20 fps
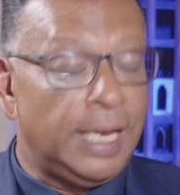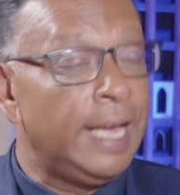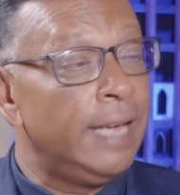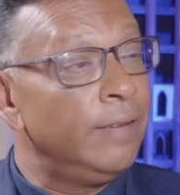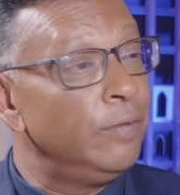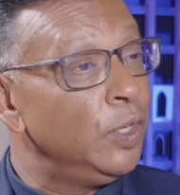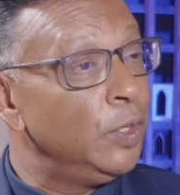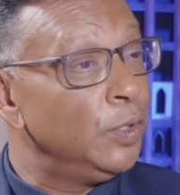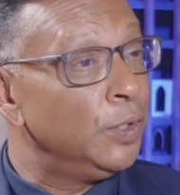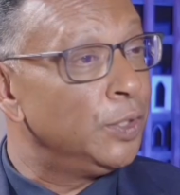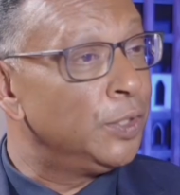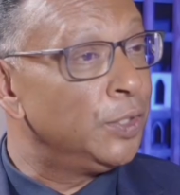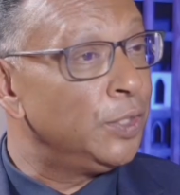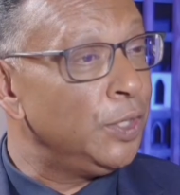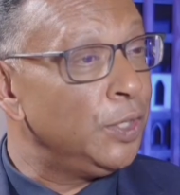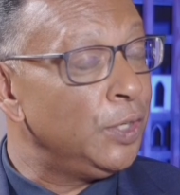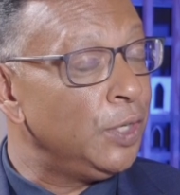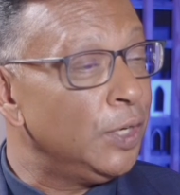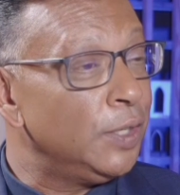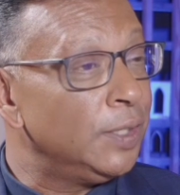I have you in
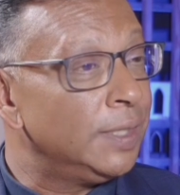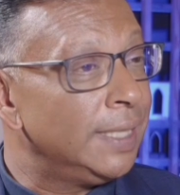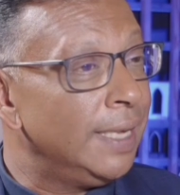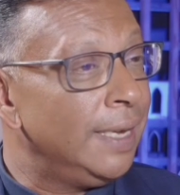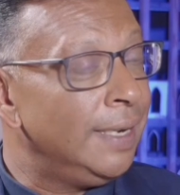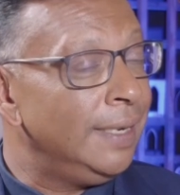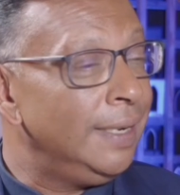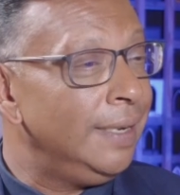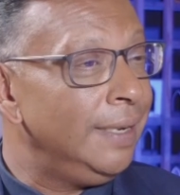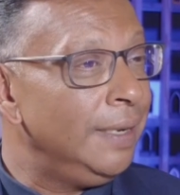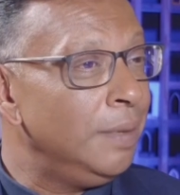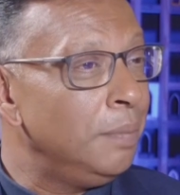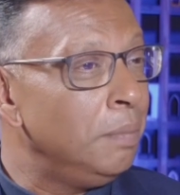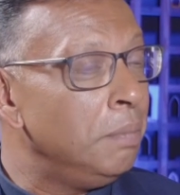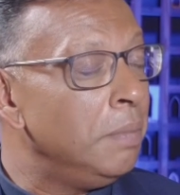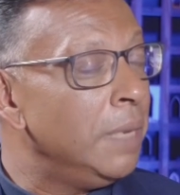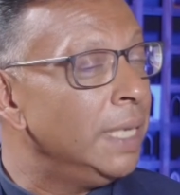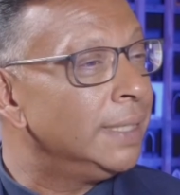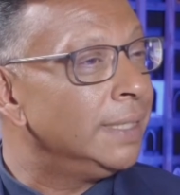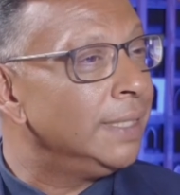studio, is there any
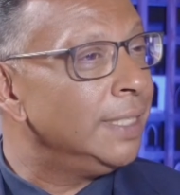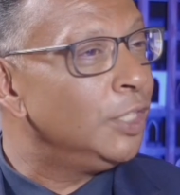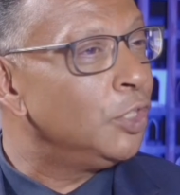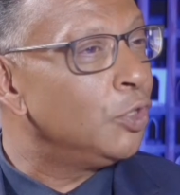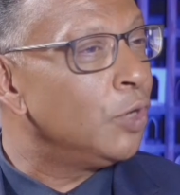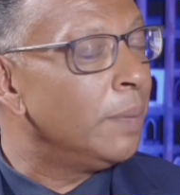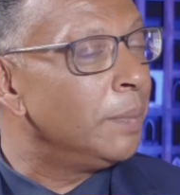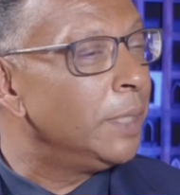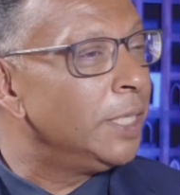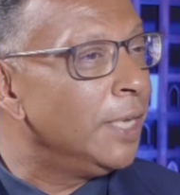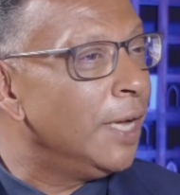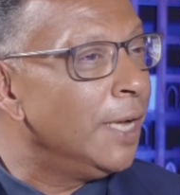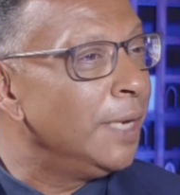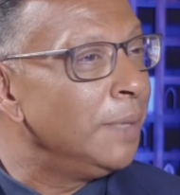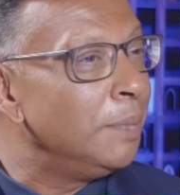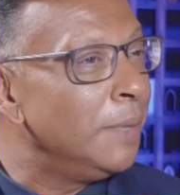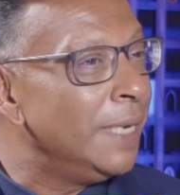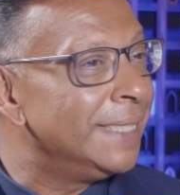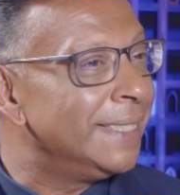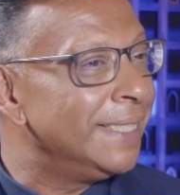message,
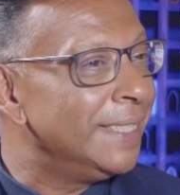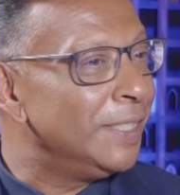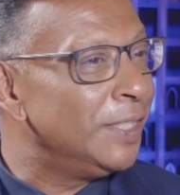Ramadan message,